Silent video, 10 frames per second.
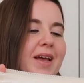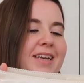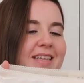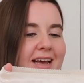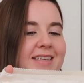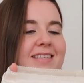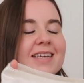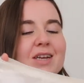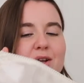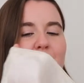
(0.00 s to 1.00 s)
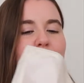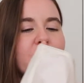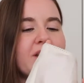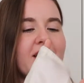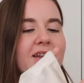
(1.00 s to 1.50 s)
and yes, I know
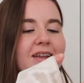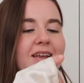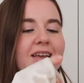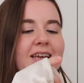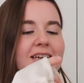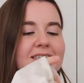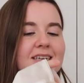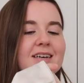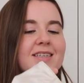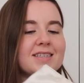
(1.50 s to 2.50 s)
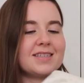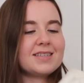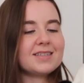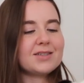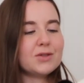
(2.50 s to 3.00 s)
that it
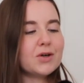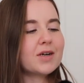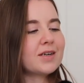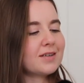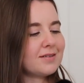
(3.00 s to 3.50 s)
does look,